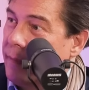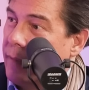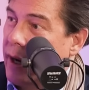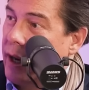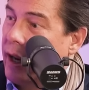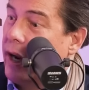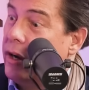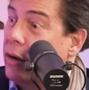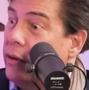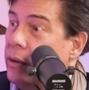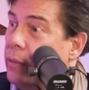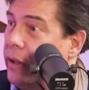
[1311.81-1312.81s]
right? And I
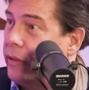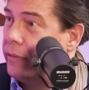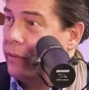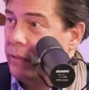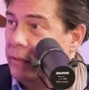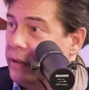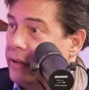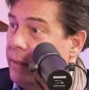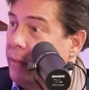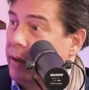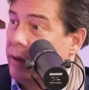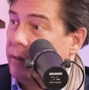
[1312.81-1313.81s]
know you went through
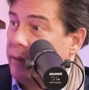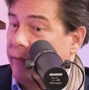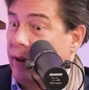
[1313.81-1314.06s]
a